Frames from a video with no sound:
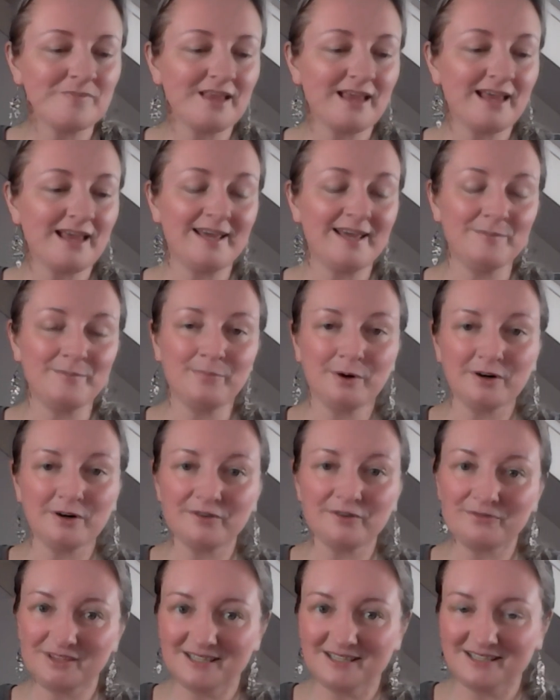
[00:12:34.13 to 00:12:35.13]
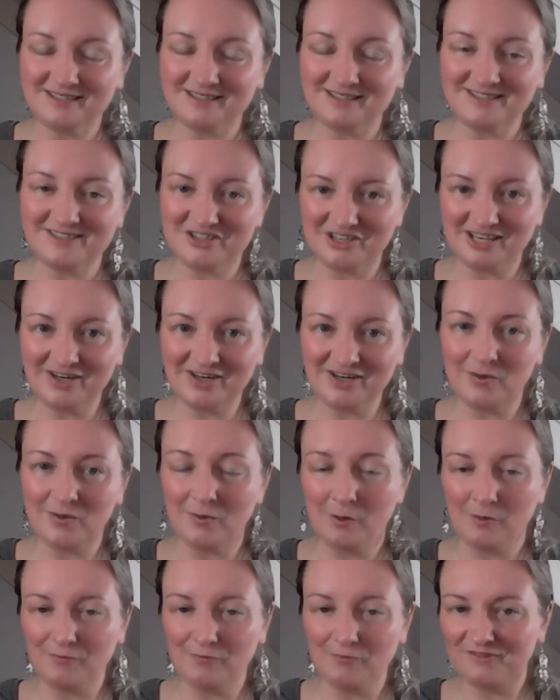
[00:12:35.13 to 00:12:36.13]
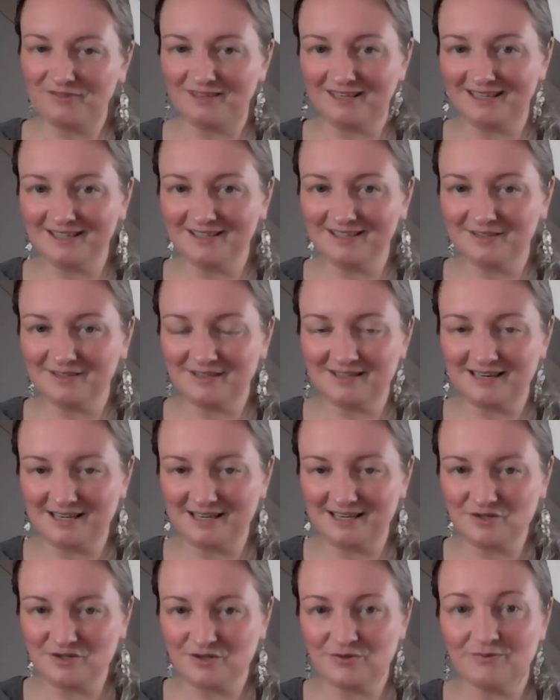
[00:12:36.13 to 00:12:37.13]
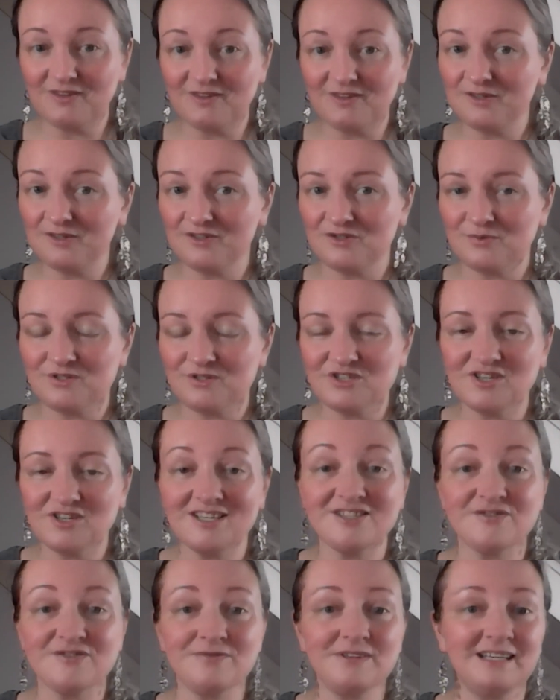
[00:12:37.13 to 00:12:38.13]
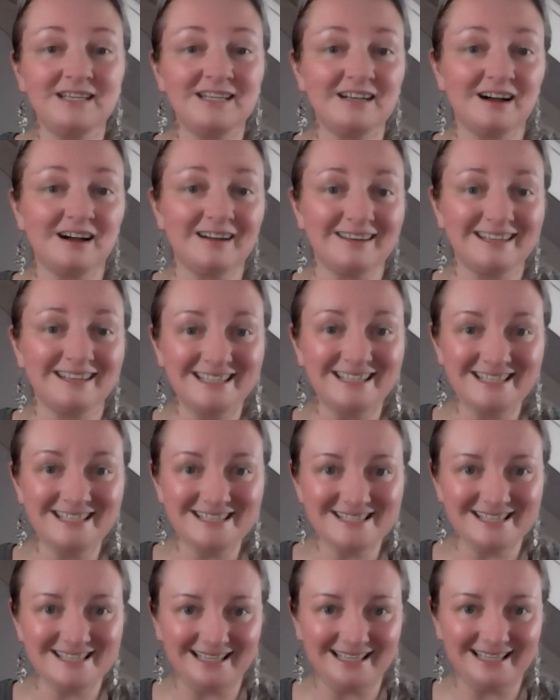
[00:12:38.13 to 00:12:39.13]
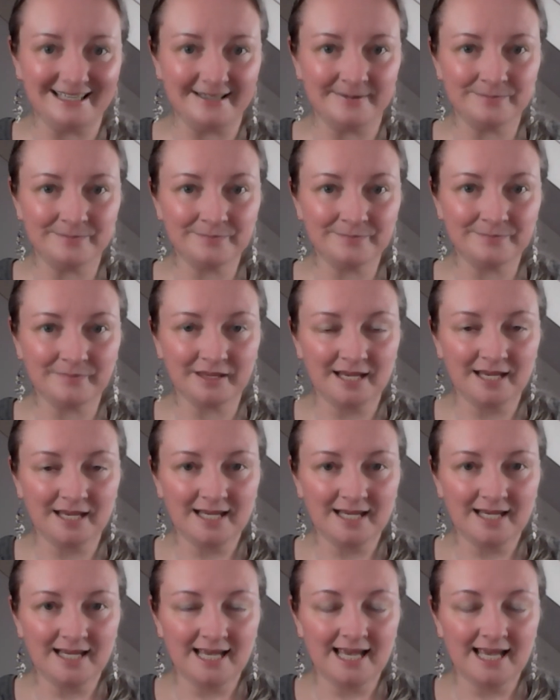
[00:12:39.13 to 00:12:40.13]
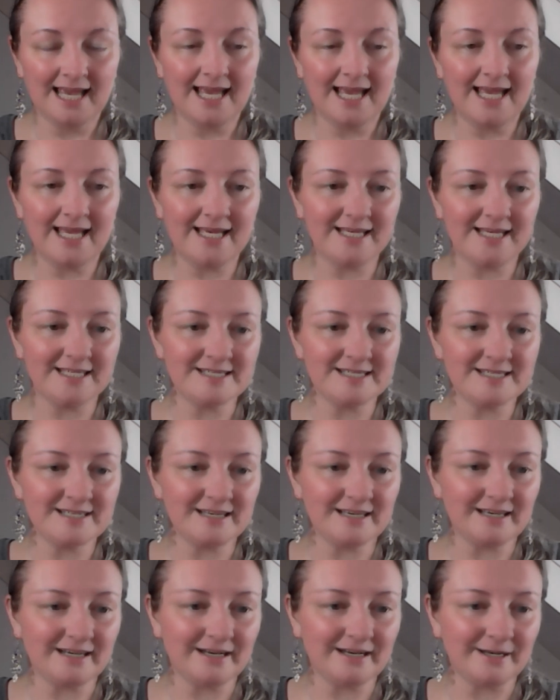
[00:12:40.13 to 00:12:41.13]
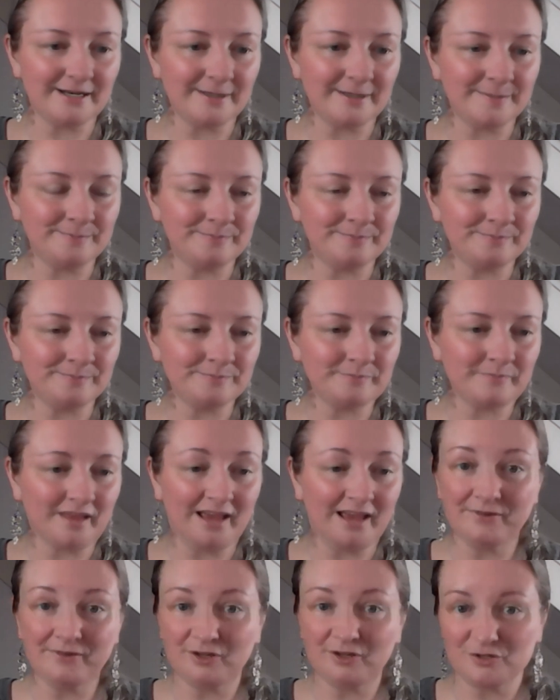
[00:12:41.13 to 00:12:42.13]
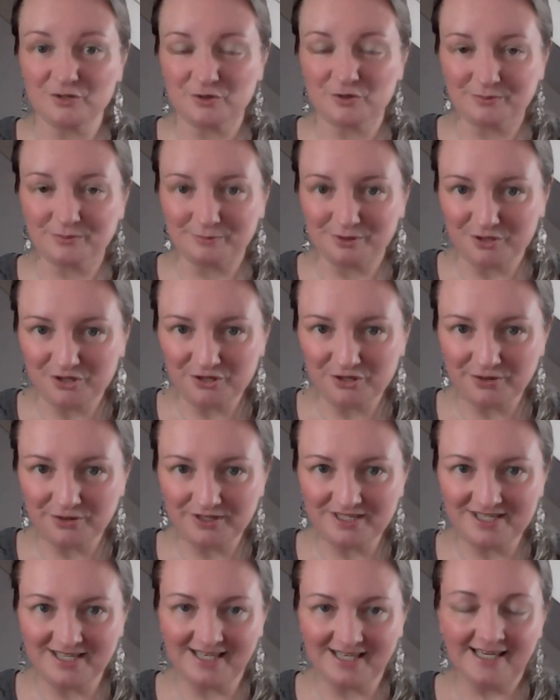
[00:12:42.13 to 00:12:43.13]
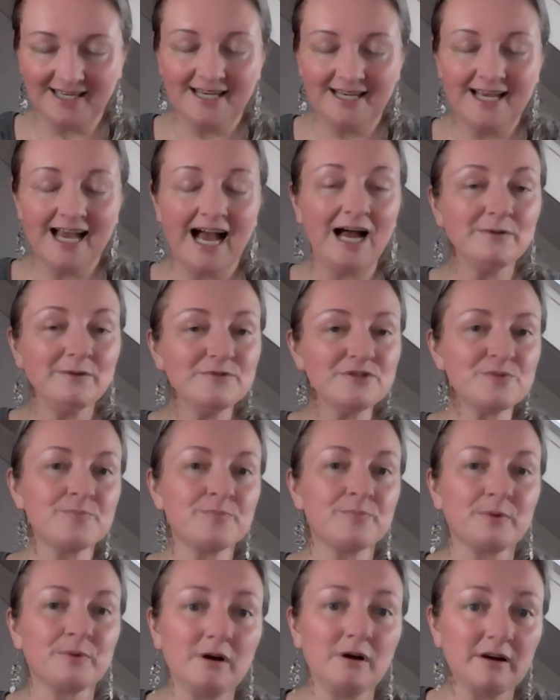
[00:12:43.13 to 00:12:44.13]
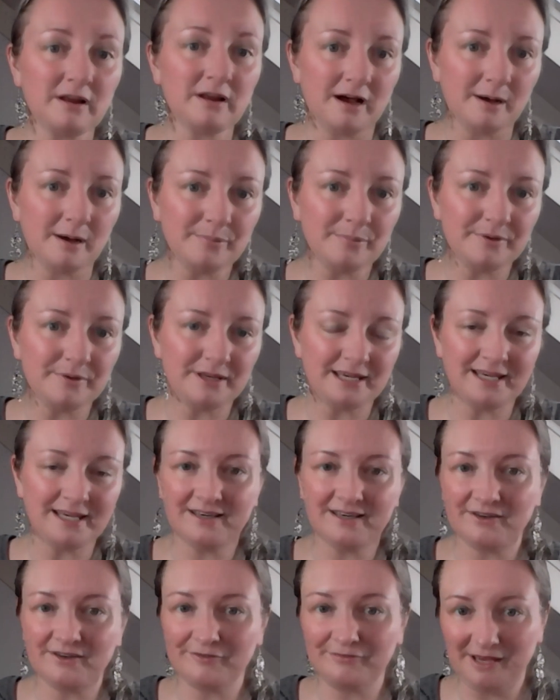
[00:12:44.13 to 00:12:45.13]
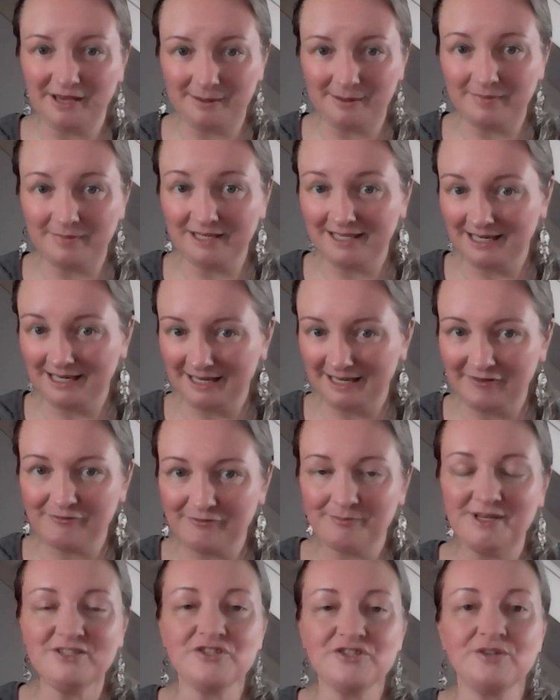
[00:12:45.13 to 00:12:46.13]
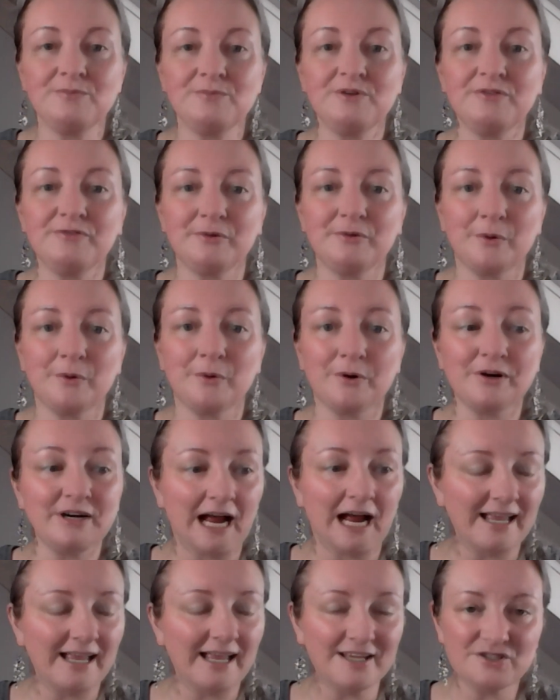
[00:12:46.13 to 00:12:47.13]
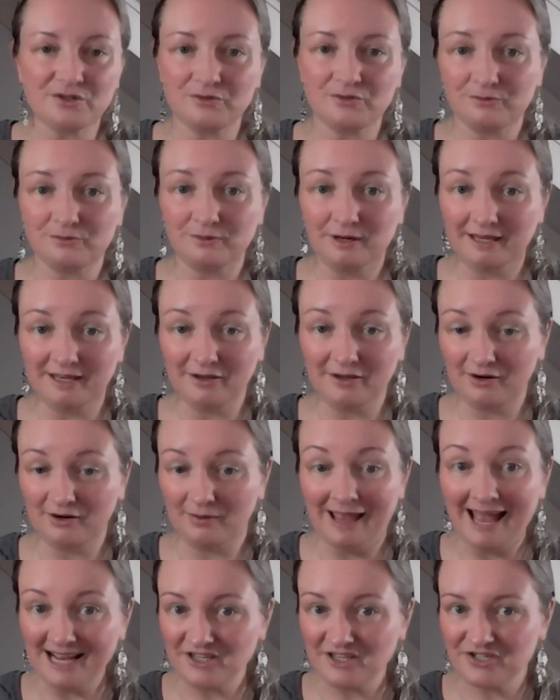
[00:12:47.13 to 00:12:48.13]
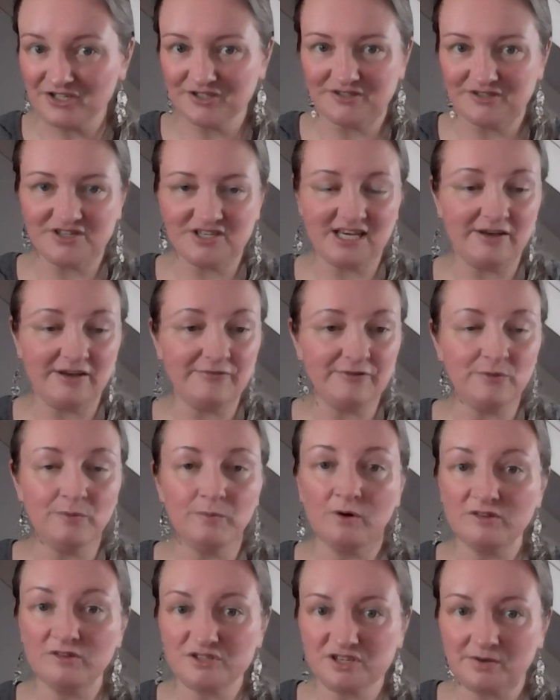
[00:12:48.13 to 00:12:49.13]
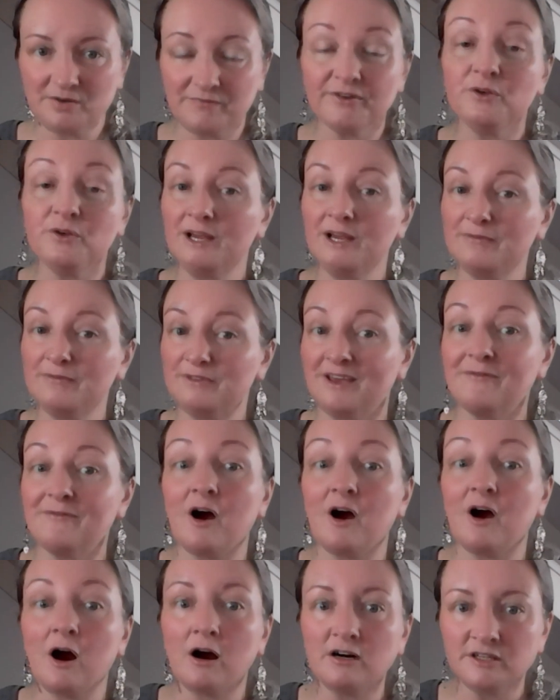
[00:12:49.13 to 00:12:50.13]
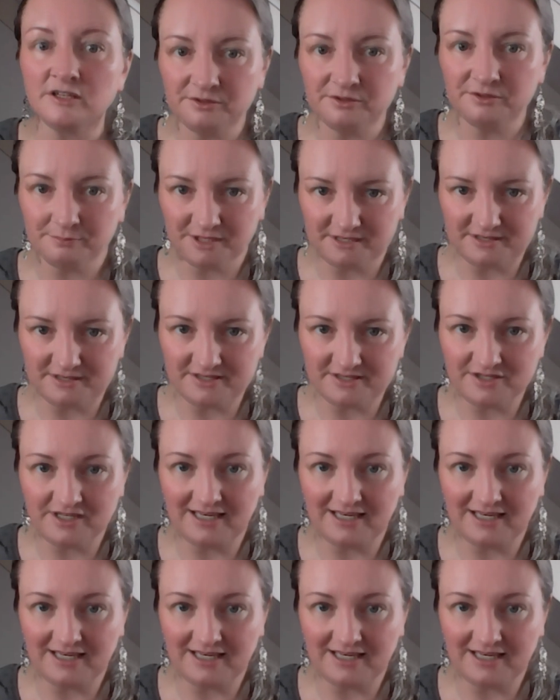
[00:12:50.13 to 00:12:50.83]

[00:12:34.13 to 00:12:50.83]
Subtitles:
And part of the shadow of the that has to do with your intuition is feeling uneasy and having a certain maturity. I was brought up in a family, like I've mentioned before, I had to do, you know, actions. If you want something, you have to have arguments.